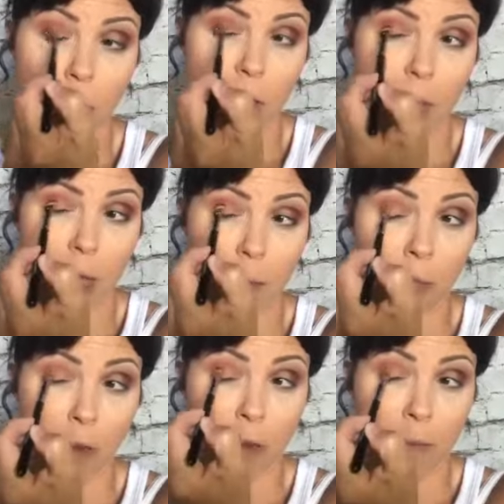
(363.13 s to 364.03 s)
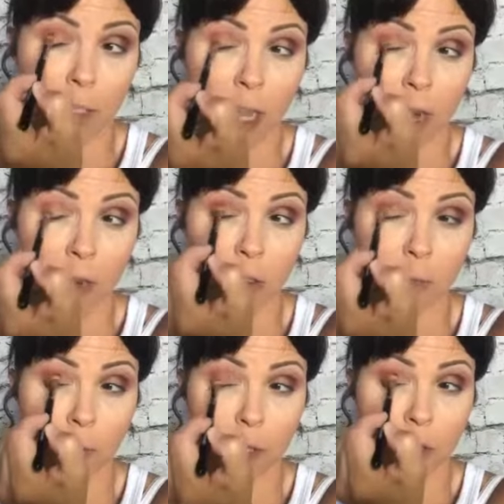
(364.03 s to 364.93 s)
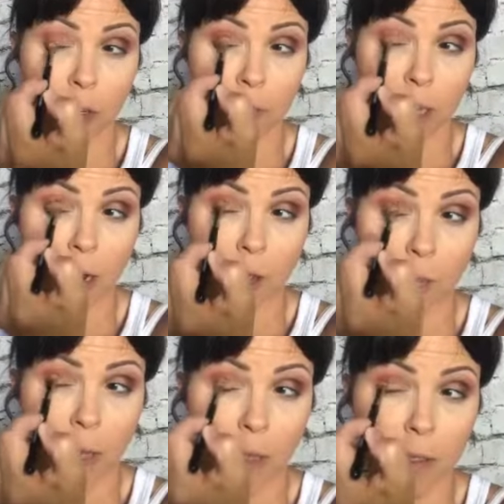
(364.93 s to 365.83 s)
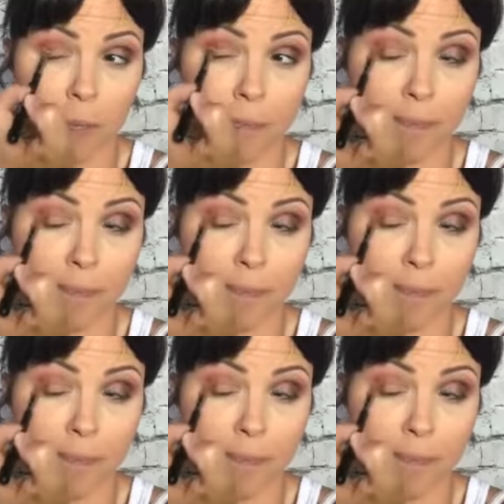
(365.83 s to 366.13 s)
with the cream shadows, Splurge cream shadows, because